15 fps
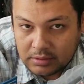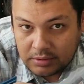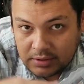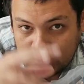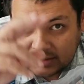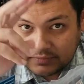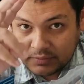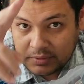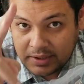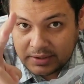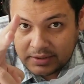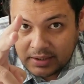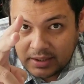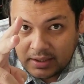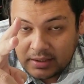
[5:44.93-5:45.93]
You guys have a
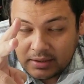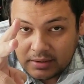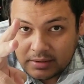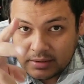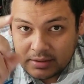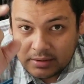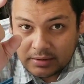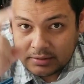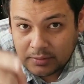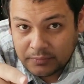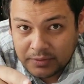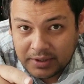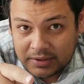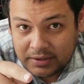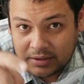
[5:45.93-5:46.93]
great day. Don't
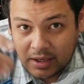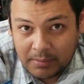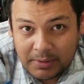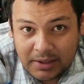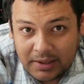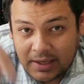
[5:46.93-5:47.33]
forget to comment,